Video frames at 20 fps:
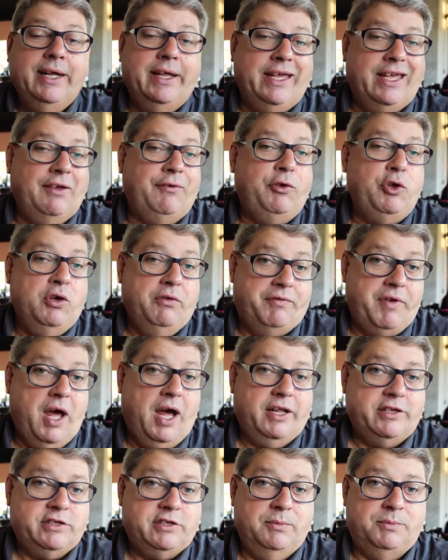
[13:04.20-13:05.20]
If you have
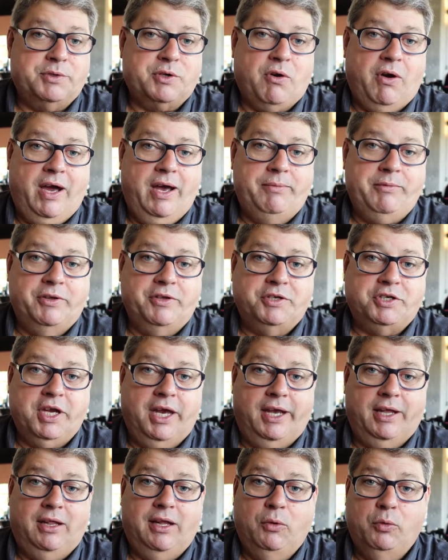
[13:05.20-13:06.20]
not subscribed to the
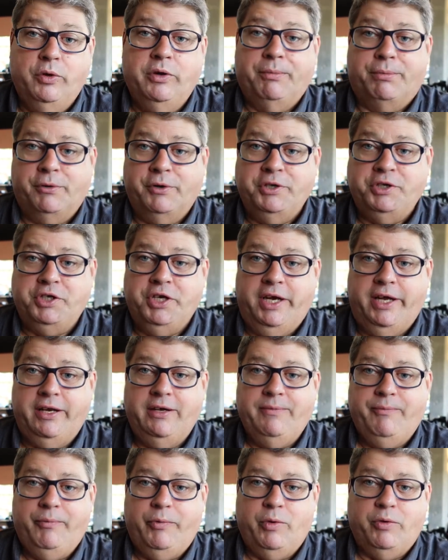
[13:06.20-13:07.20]
channel, I would appreciate
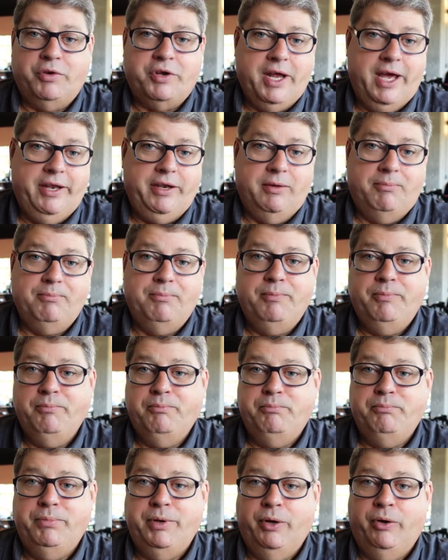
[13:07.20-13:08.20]
it. I'll kind of
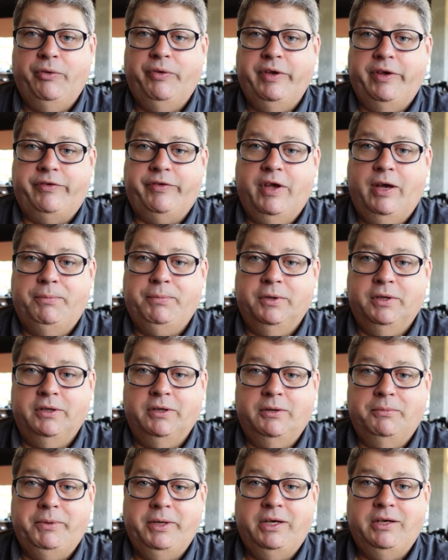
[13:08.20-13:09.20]
build this up a
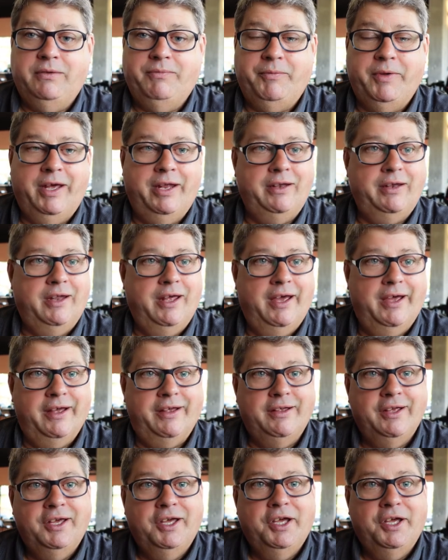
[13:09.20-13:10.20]
little bit. And
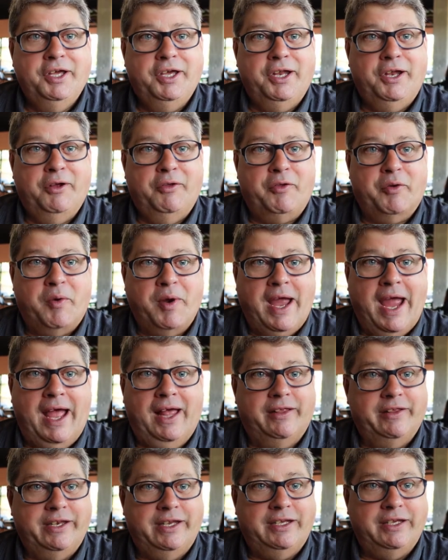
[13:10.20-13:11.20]
the
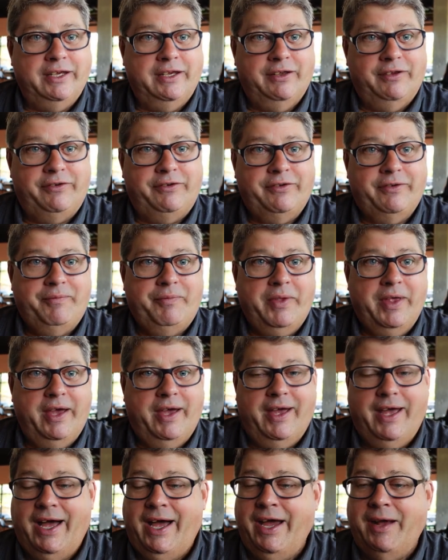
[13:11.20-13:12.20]
reality is,
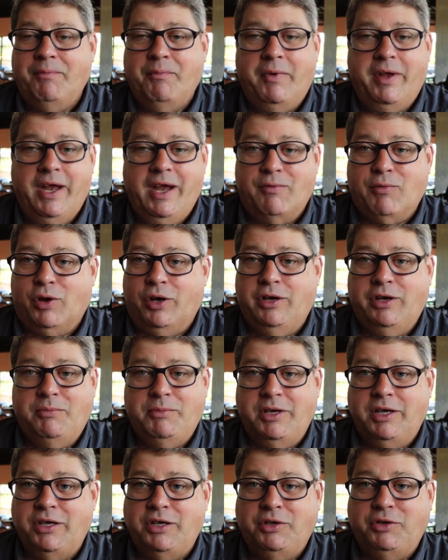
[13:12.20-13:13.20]
I am never going to
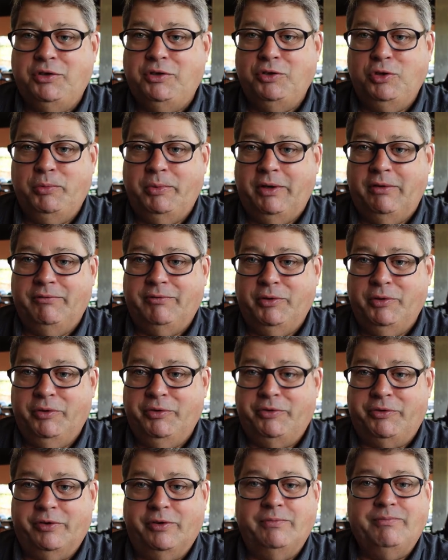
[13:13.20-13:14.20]
be a YouTube
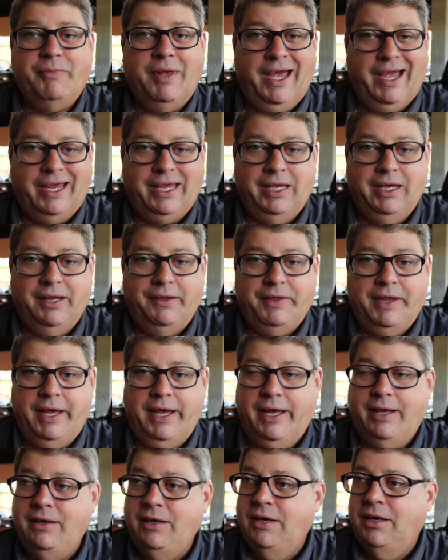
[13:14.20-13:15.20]
influencer. I get
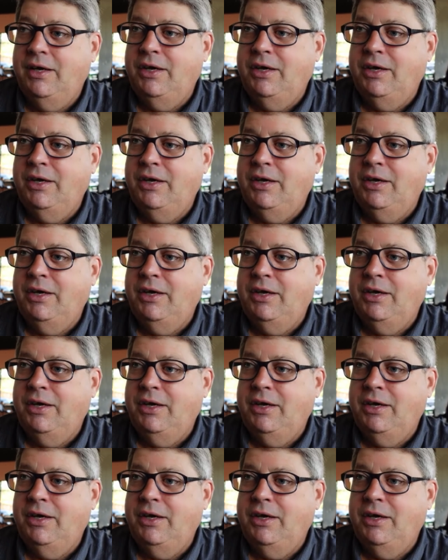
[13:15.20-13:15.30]
that.